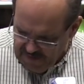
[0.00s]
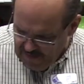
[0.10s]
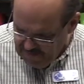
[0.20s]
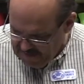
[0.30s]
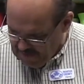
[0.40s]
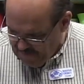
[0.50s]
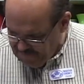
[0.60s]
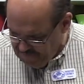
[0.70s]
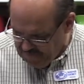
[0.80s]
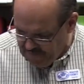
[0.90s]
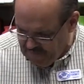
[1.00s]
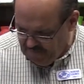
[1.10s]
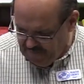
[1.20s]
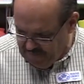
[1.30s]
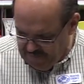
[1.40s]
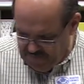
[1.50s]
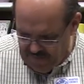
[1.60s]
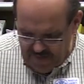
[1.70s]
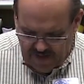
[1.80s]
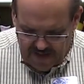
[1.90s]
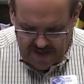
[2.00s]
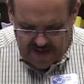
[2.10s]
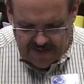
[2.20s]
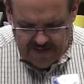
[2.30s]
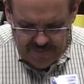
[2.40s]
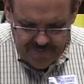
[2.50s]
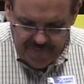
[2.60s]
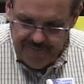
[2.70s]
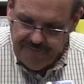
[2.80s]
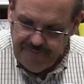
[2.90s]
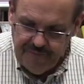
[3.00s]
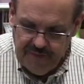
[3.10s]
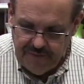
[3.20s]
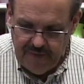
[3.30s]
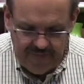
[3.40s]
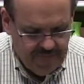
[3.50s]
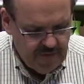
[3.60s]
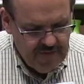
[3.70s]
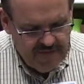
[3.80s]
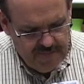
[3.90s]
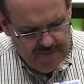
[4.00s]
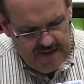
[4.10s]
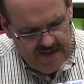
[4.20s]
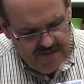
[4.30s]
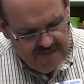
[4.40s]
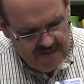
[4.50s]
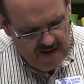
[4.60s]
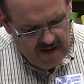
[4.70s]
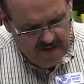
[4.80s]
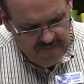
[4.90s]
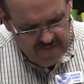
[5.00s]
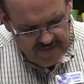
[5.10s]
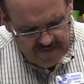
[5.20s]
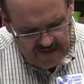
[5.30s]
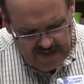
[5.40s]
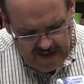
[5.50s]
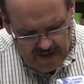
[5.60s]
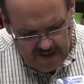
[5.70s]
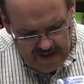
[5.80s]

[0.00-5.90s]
come now and put my first piece of salal